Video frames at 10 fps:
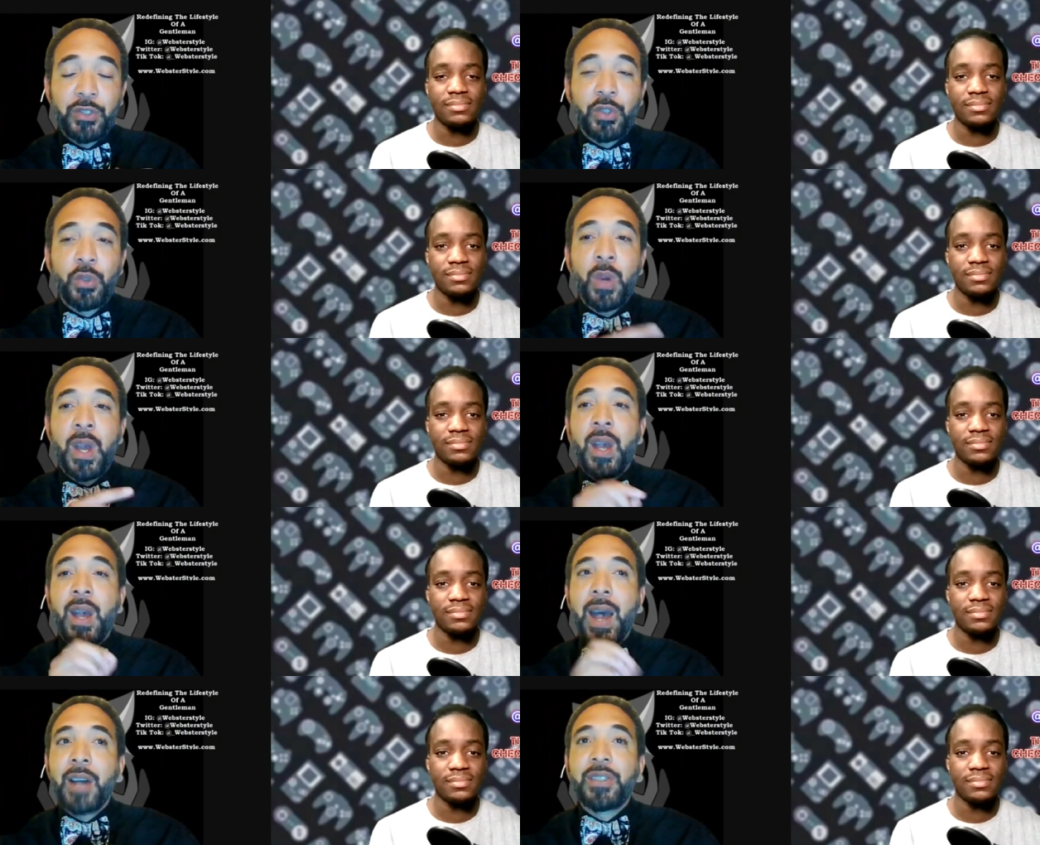Speaker 1: to
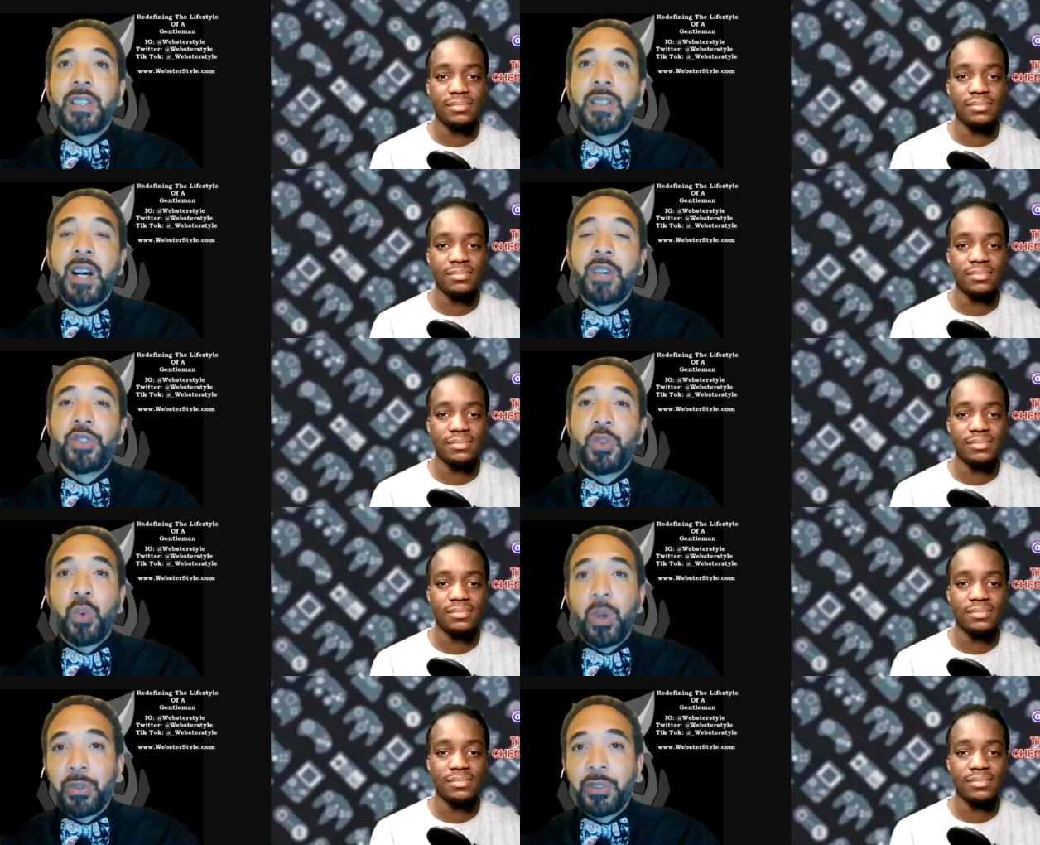how technology
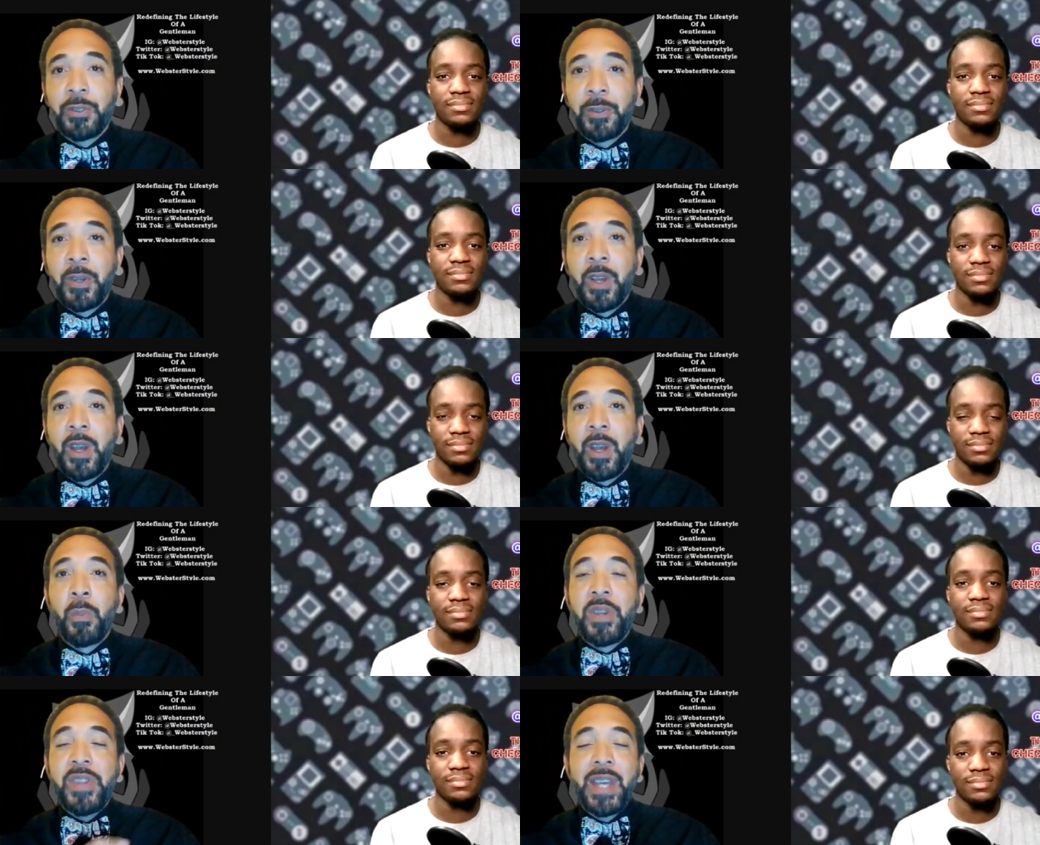works.
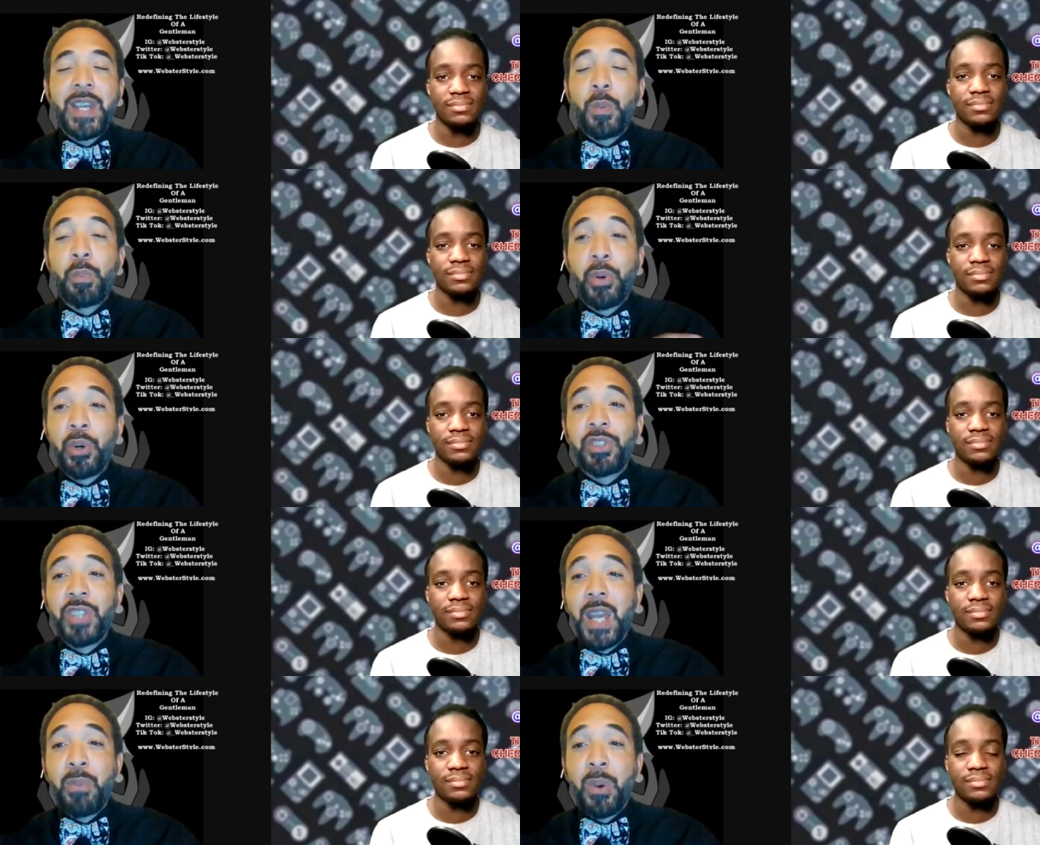Mm-hmm. But they didn't
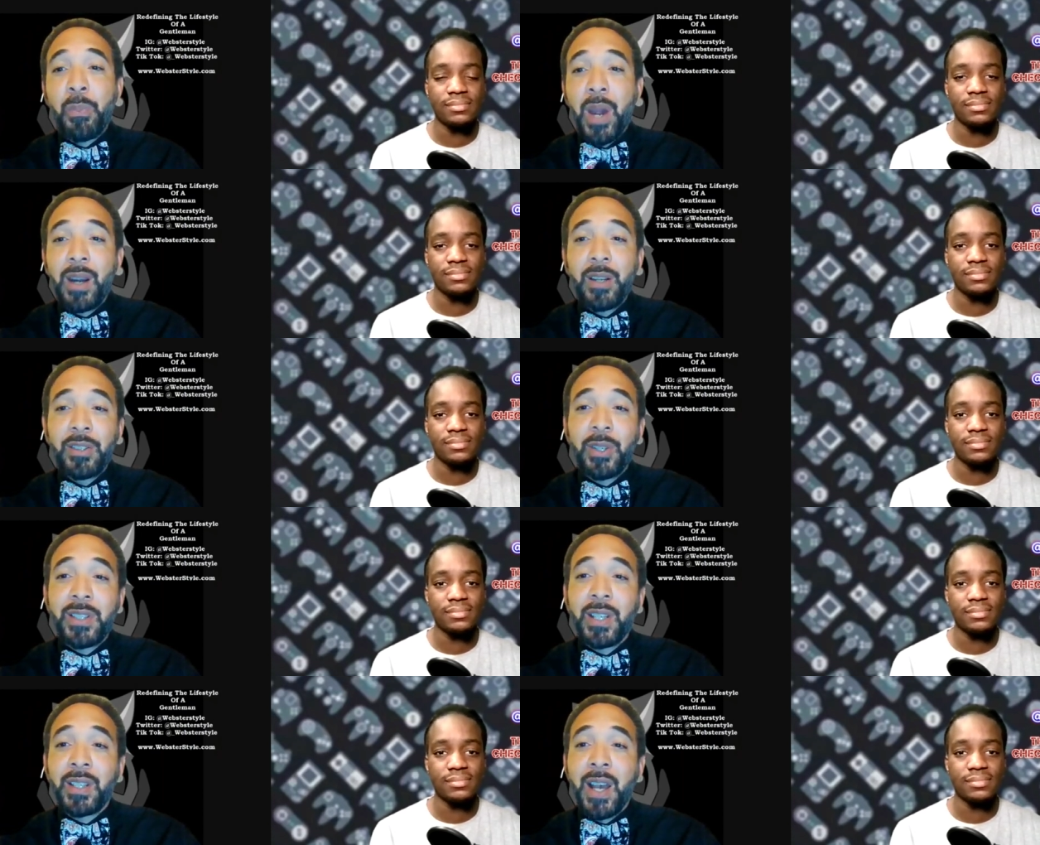push a
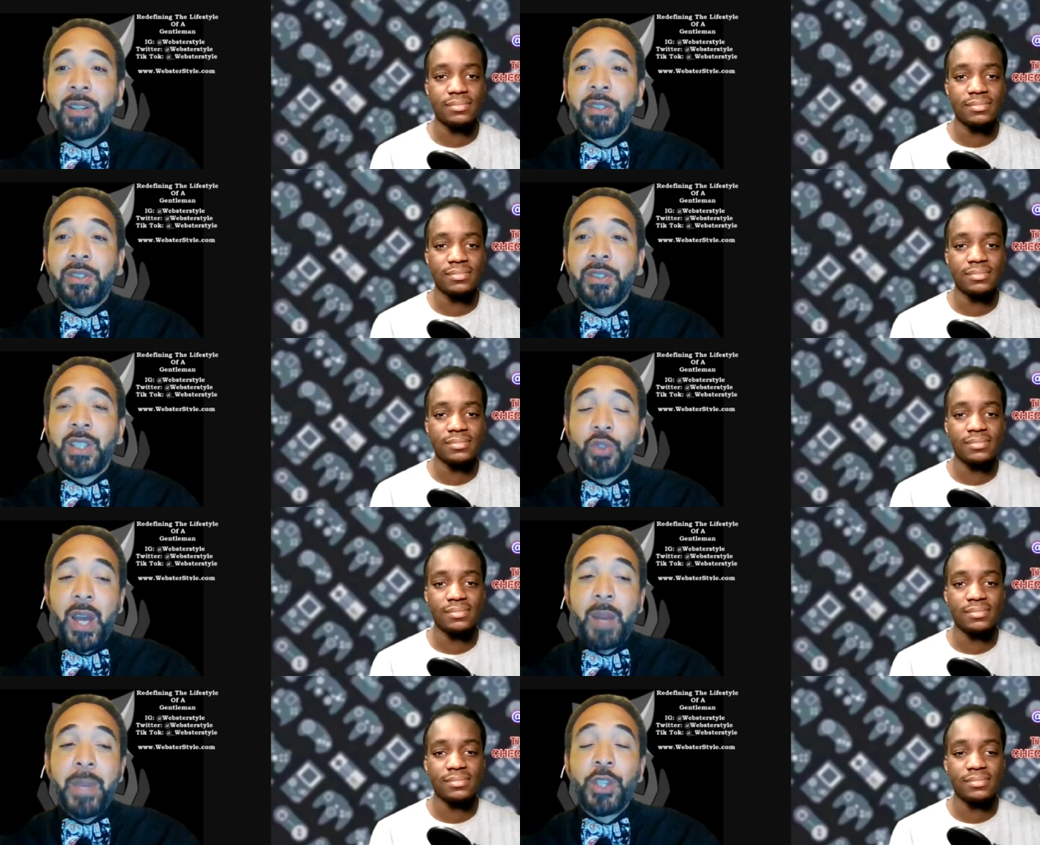proprietary technology and
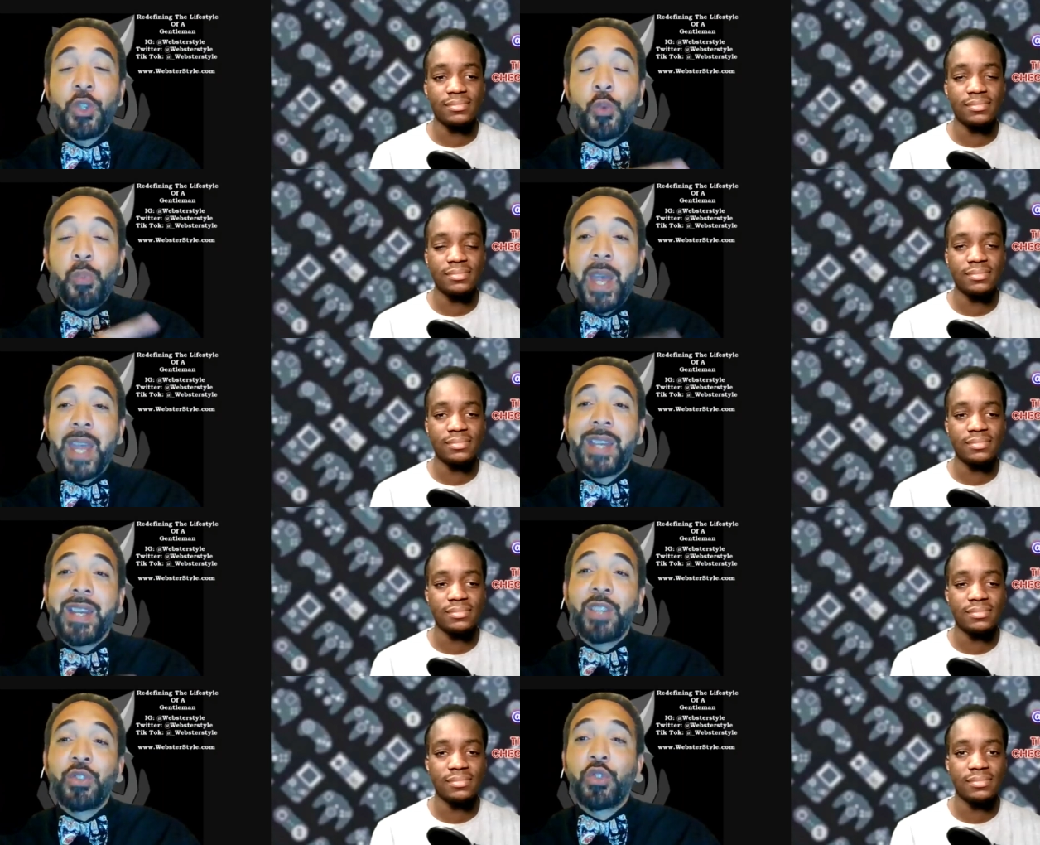try to make you pay
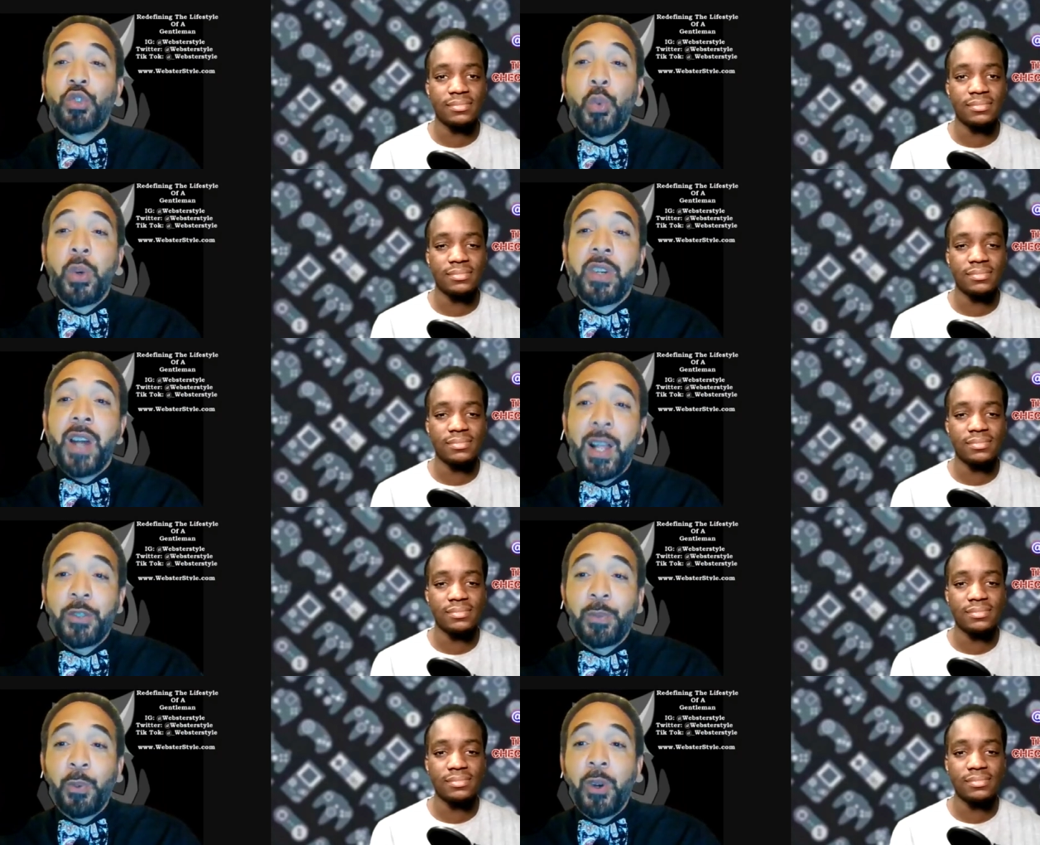an extra
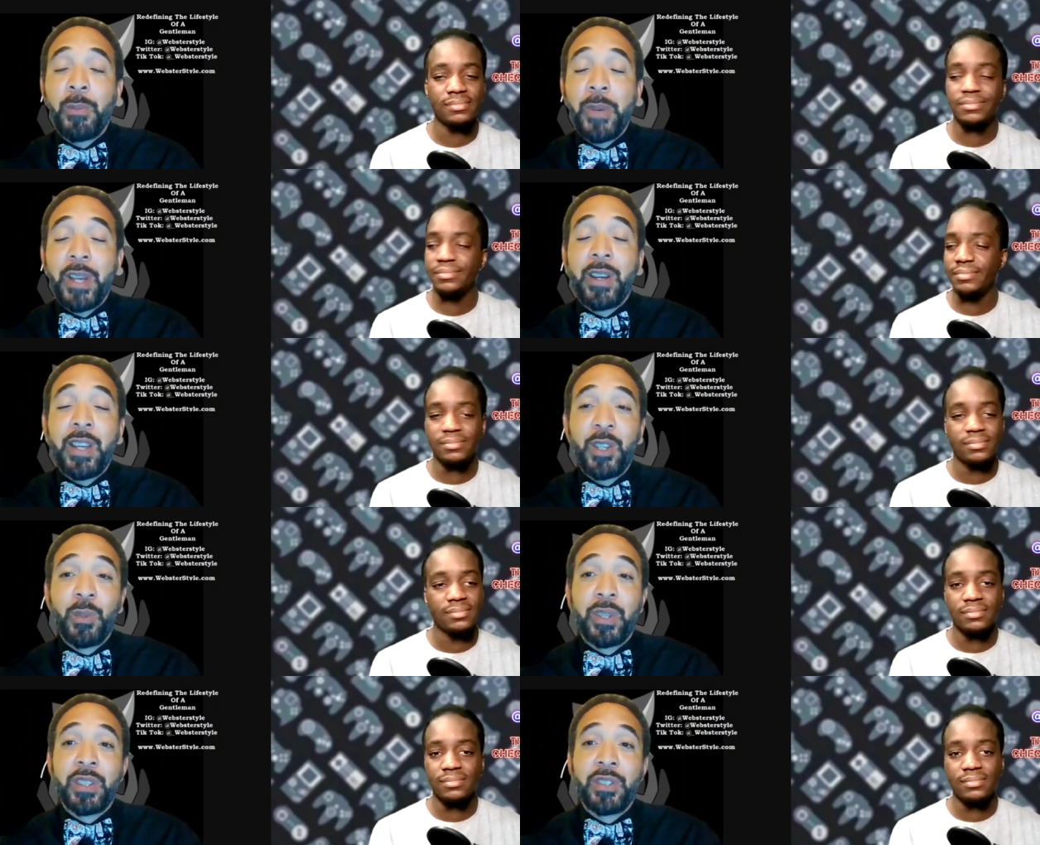$200 for a pair of
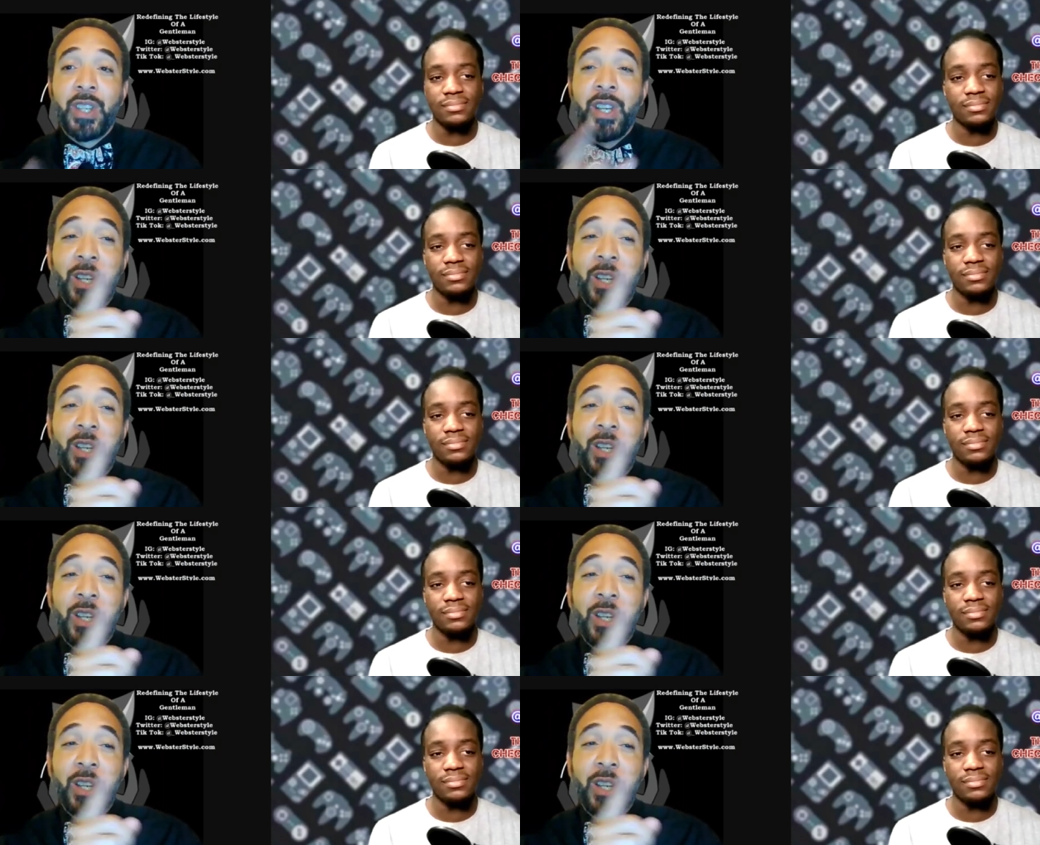earbuds